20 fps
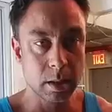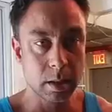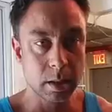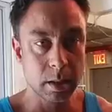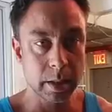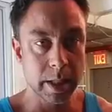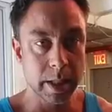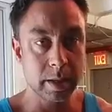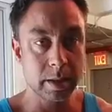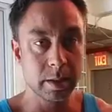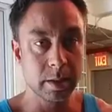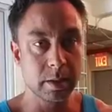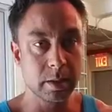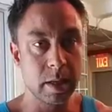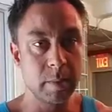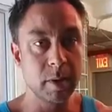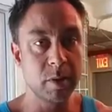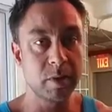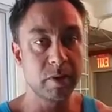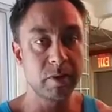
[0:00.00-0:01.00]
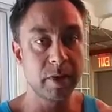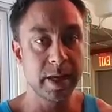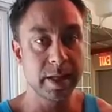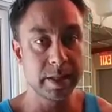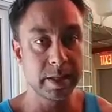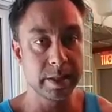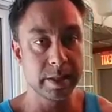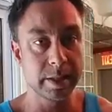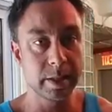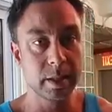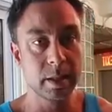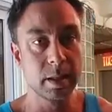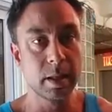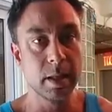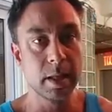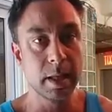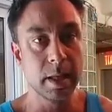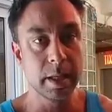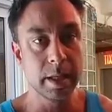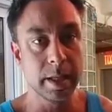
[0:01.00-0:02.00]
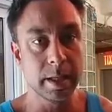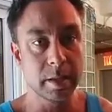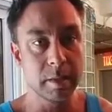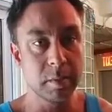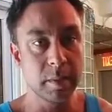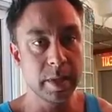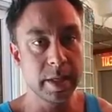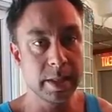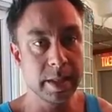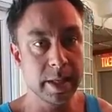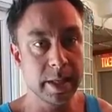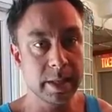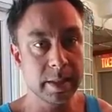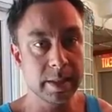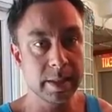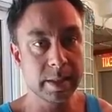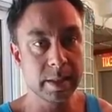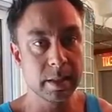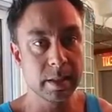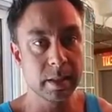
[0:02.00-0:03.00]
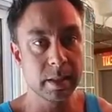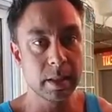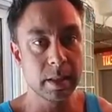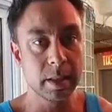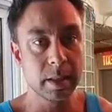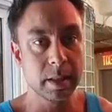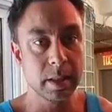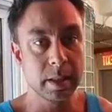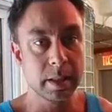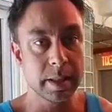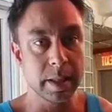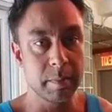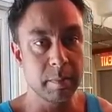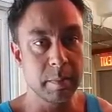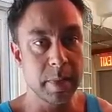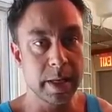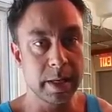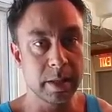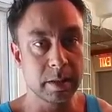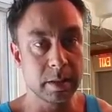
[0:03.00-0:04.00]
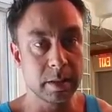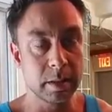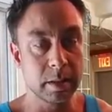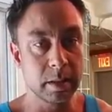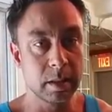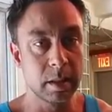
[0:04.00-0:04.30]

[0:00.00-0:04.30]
Okay, so let me rephrase this. There are three things that matter